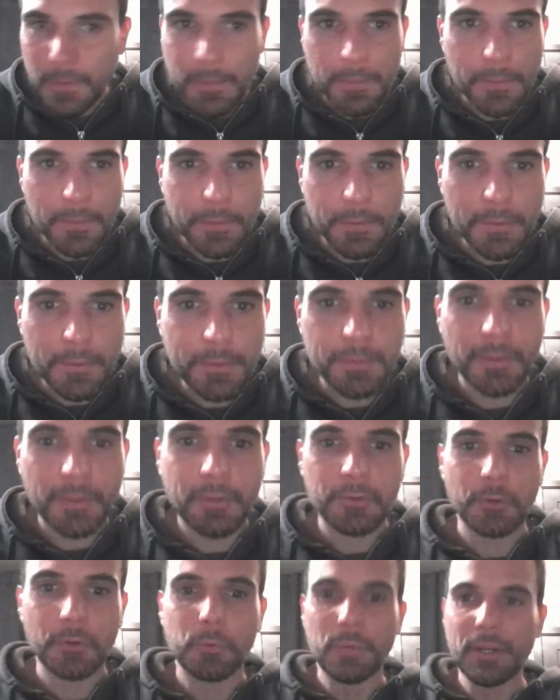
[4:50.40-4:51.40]
Good.
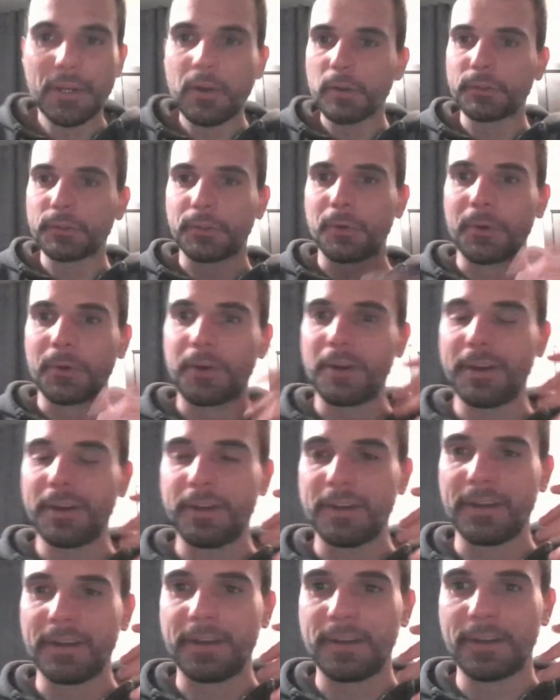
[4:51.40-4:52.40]
So we got
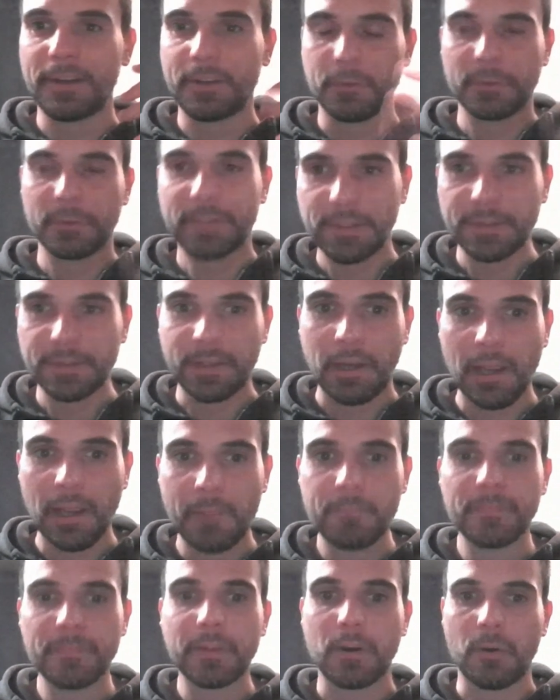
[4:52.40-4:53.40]
our counting
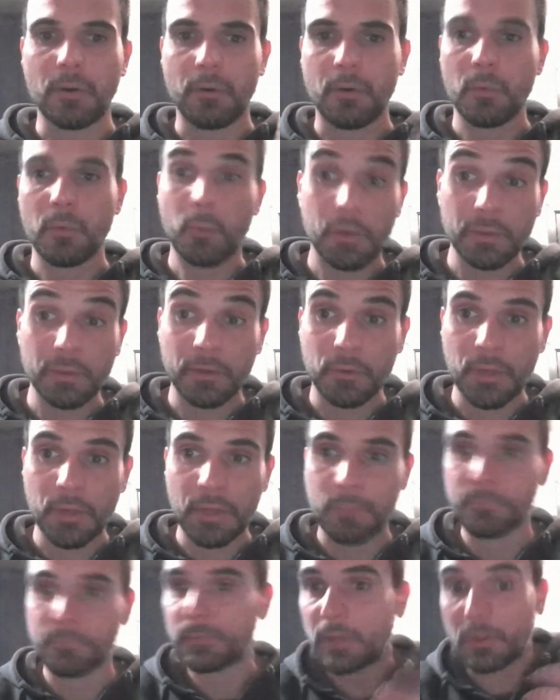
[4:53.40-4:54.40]
time, or
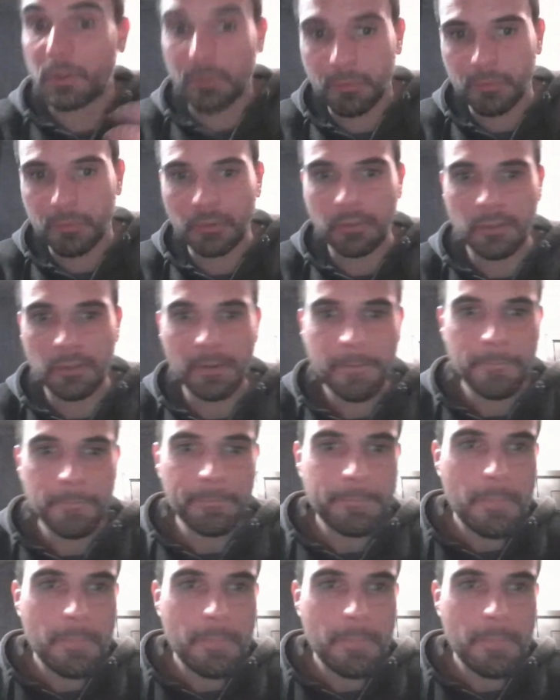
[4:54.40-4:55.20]
wandering encounter.